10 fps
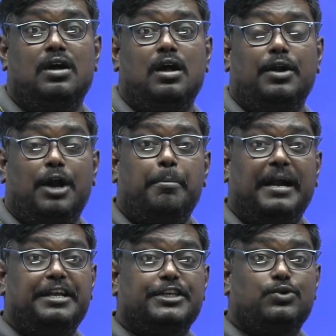Now, my
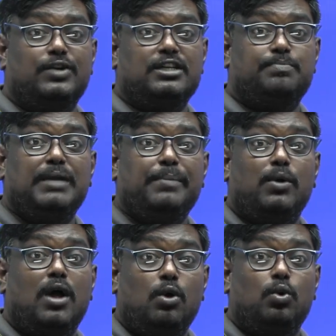dear students, people
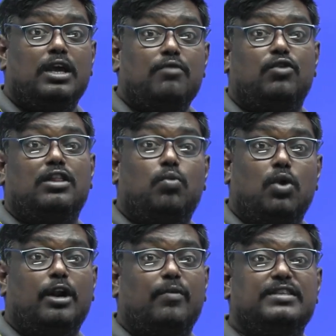are looking for the
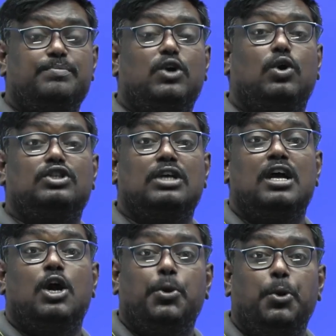waterways because
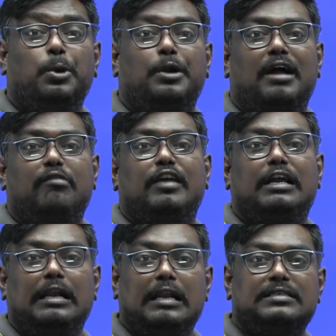no traffic,
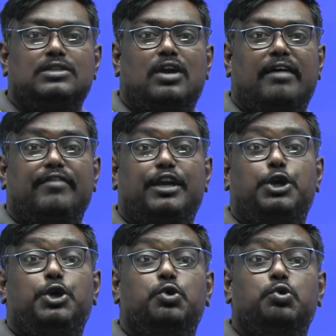less traffic,
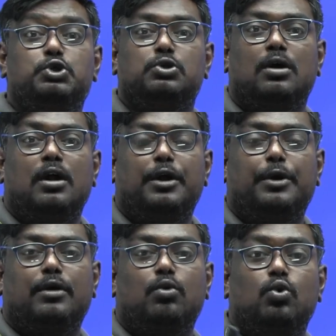huge
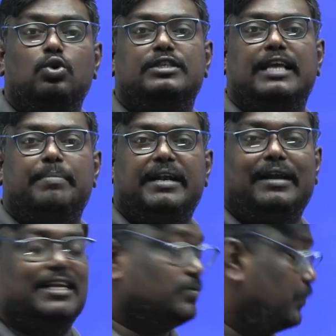goods can be
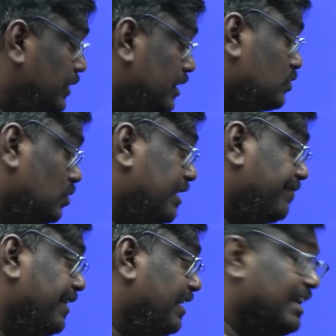transported. So
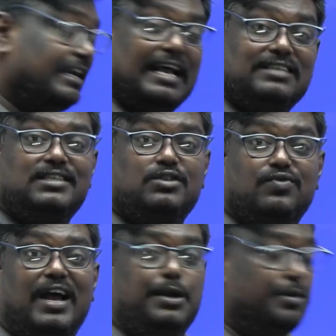definitely it has its value.